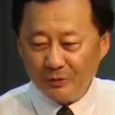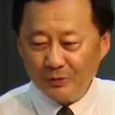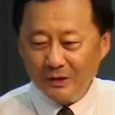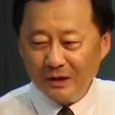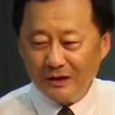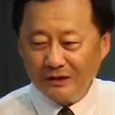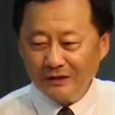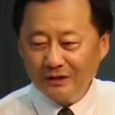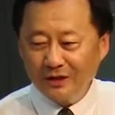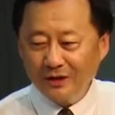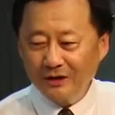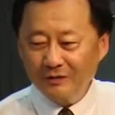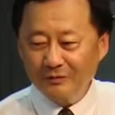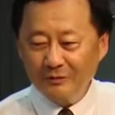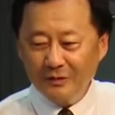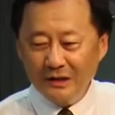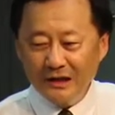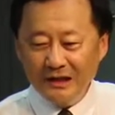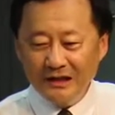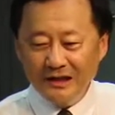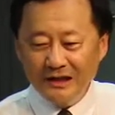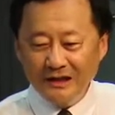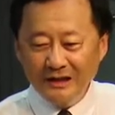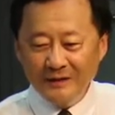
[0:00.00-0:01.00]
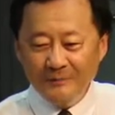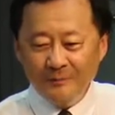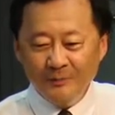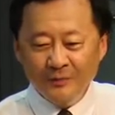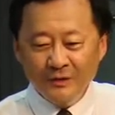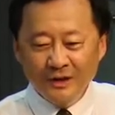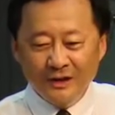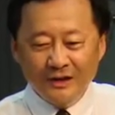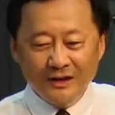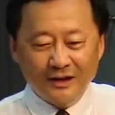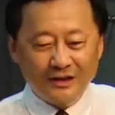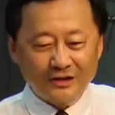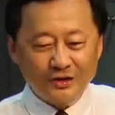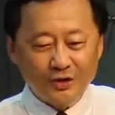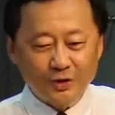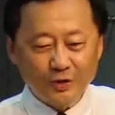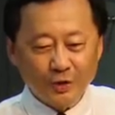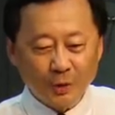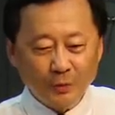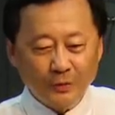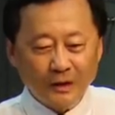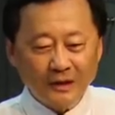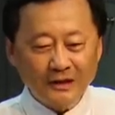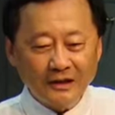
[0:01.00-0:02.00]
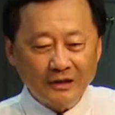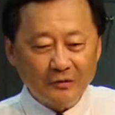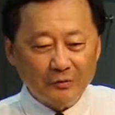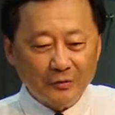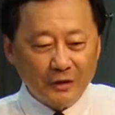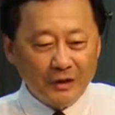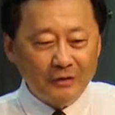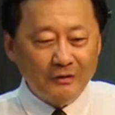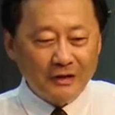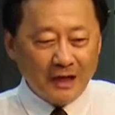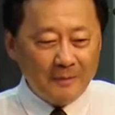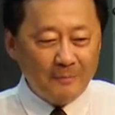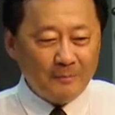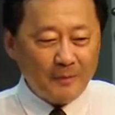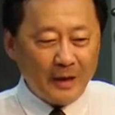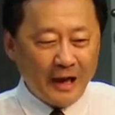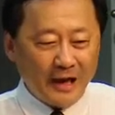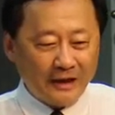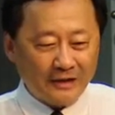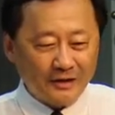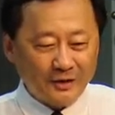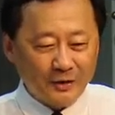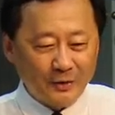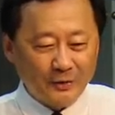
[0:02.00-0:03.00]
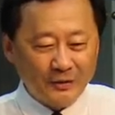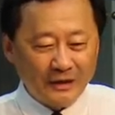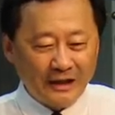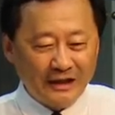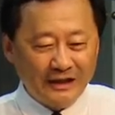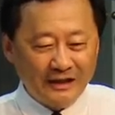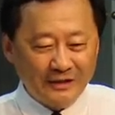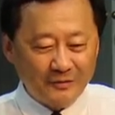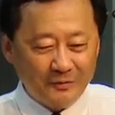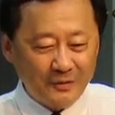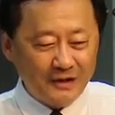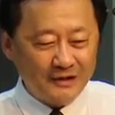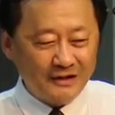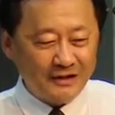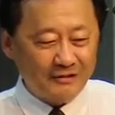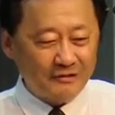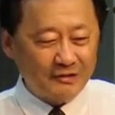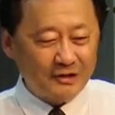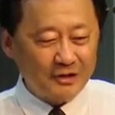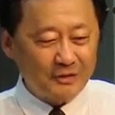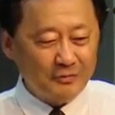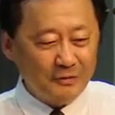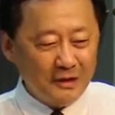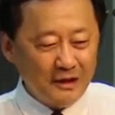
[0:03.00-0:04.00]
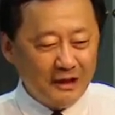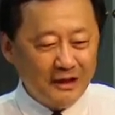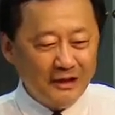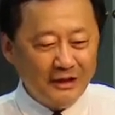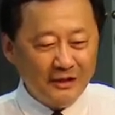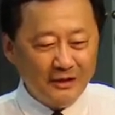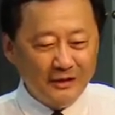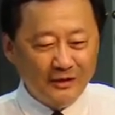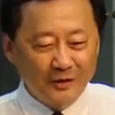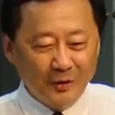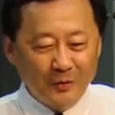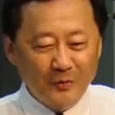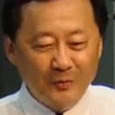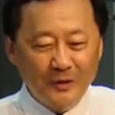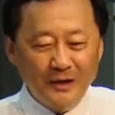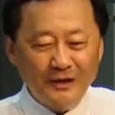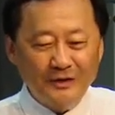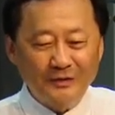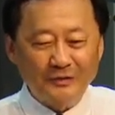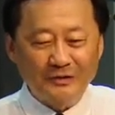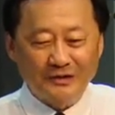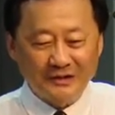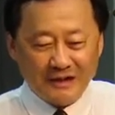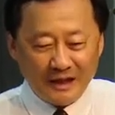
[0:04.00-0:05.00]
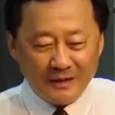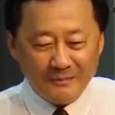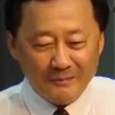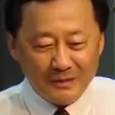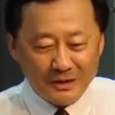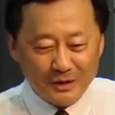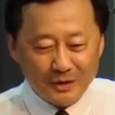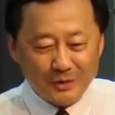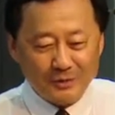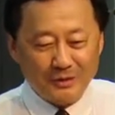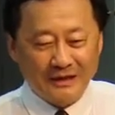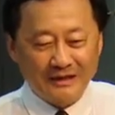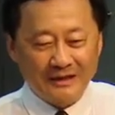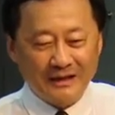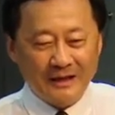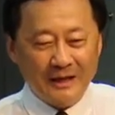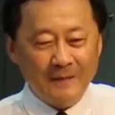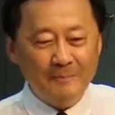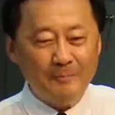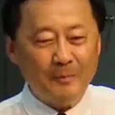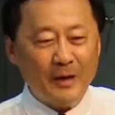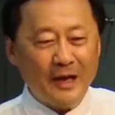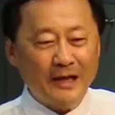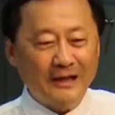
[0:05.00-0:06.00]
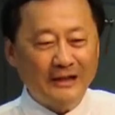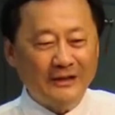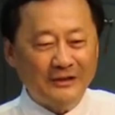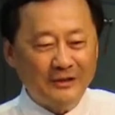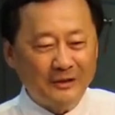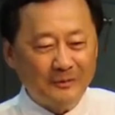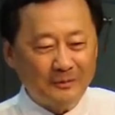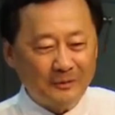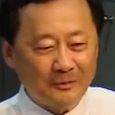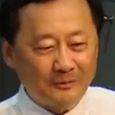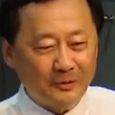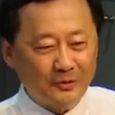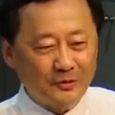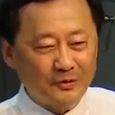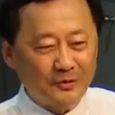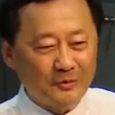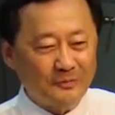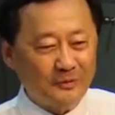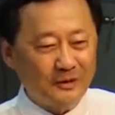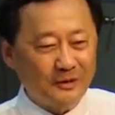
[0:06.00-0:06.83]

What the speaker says: We are not really showing the real impact. So in a way, there is really no way to demonstrate the impact in your proposal